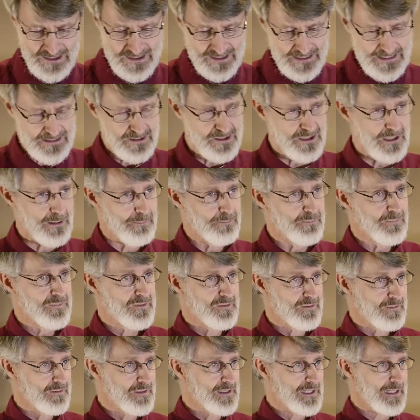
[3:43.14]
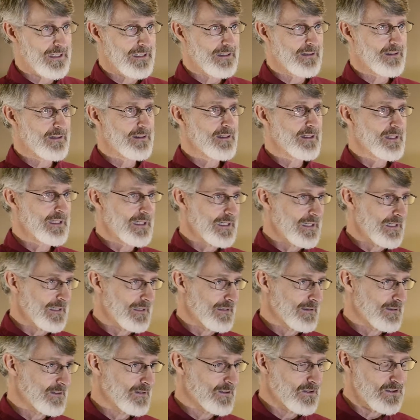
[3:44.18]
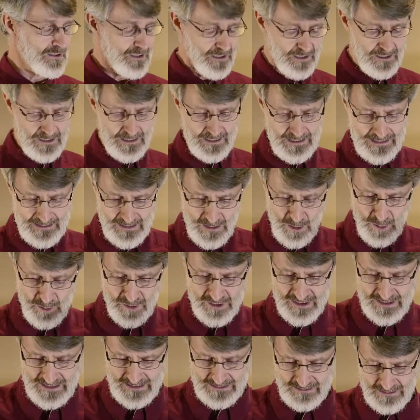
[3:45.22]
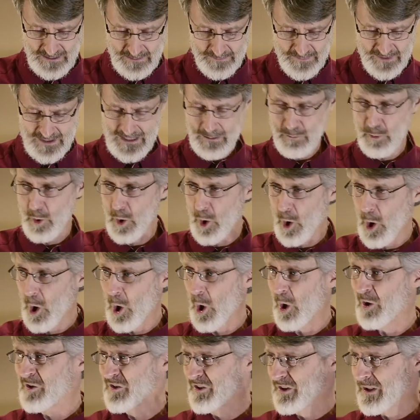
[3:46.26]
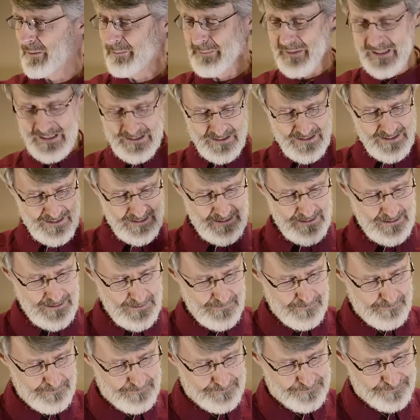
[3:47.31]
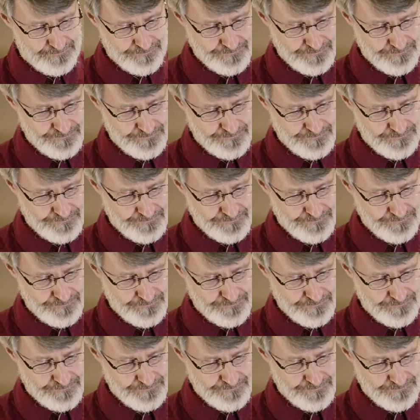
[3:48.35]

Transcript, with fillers: sets up 10 kings in those kingdoms that will all submit to him.